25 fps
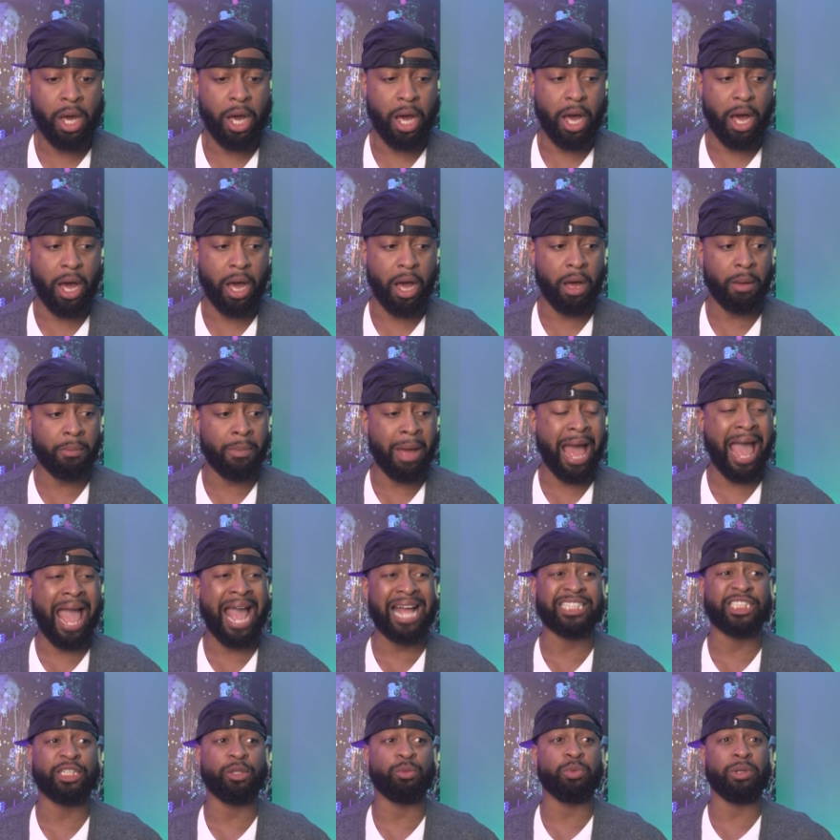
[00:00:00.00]
I
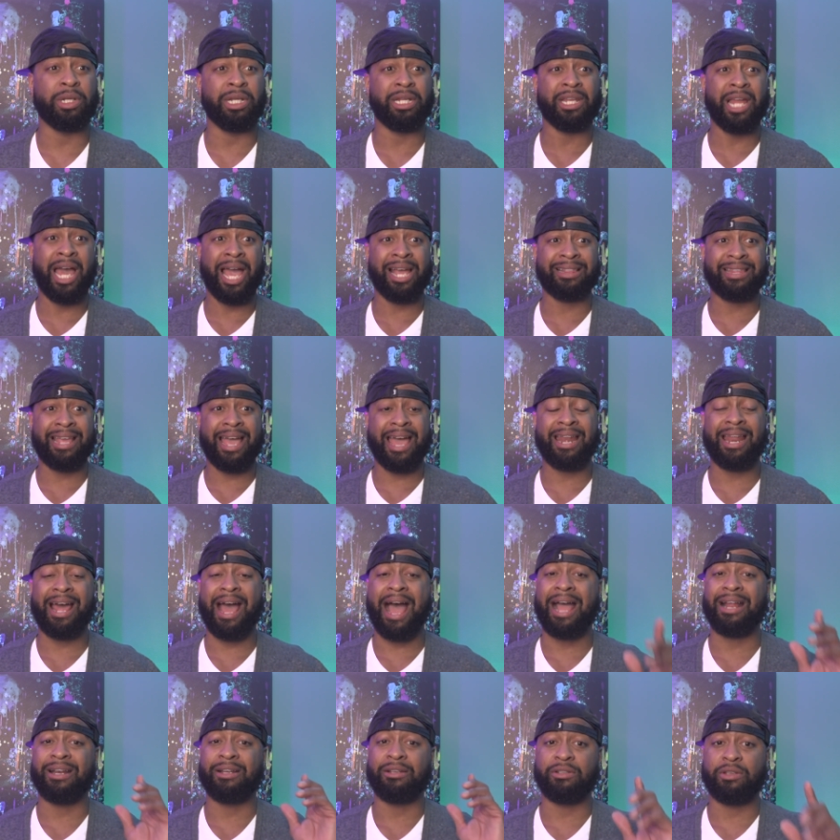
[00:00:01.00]
actually really like that.
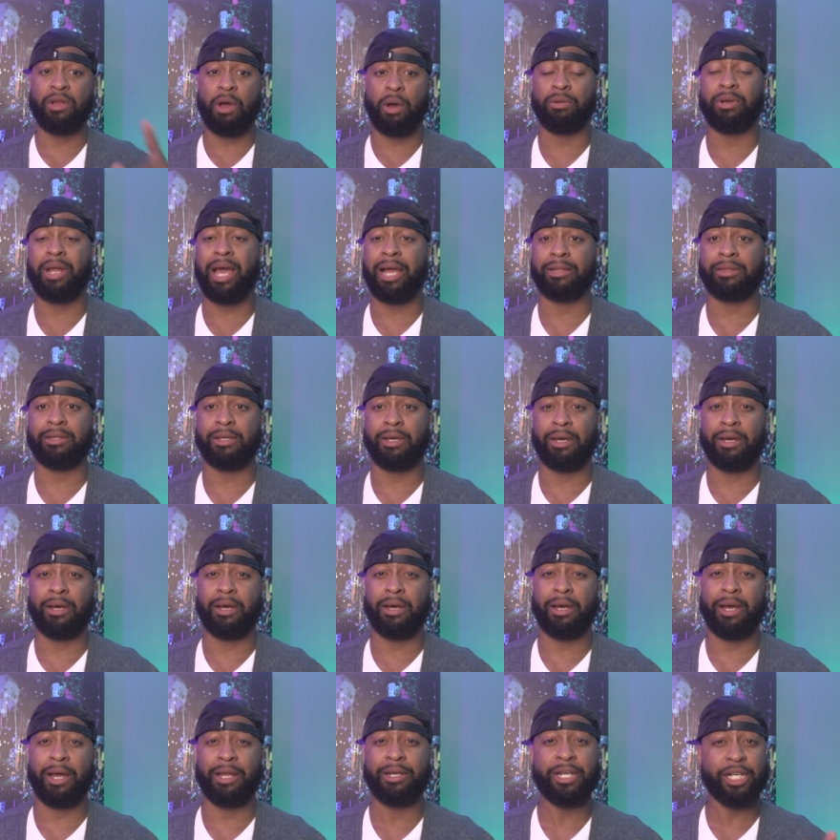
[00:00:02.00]
I don't like
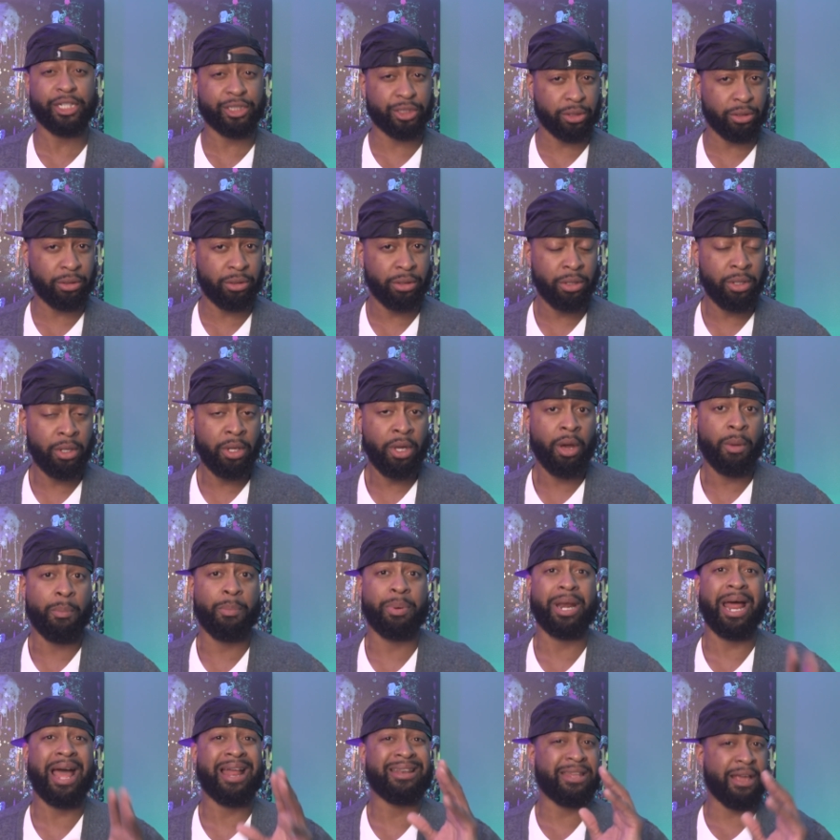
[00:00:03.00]
the initial,
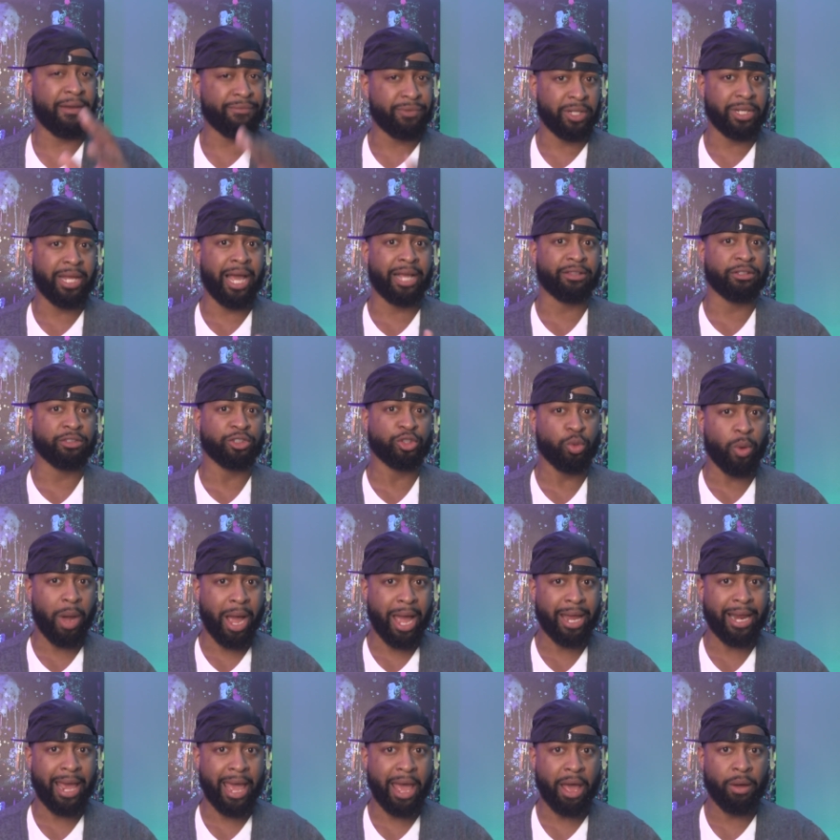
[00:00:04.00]
but I definitely like the
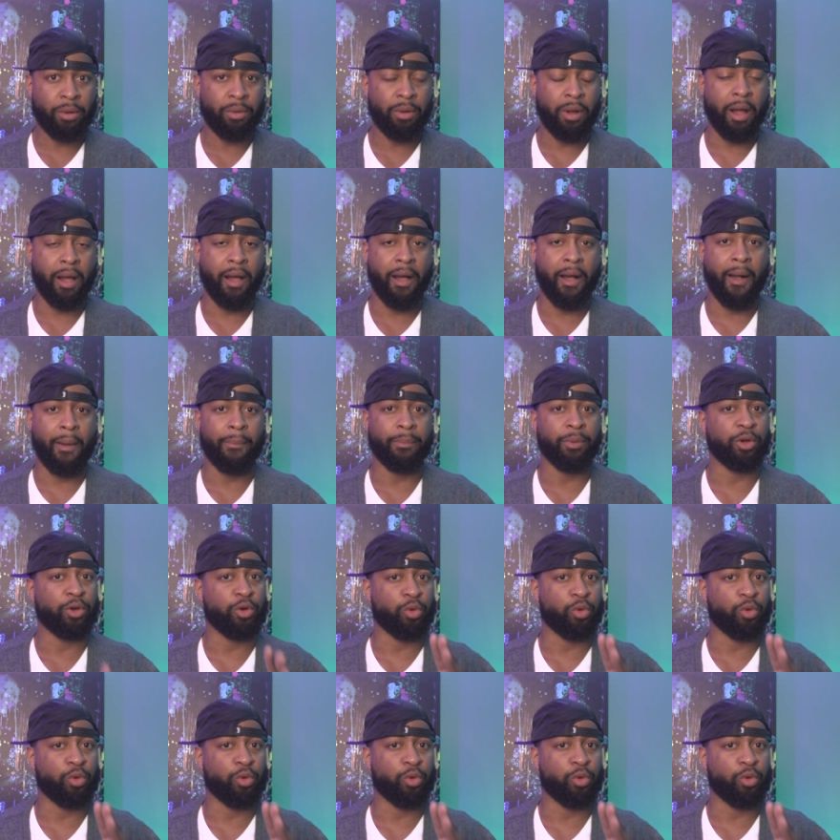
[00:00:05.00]
dry down.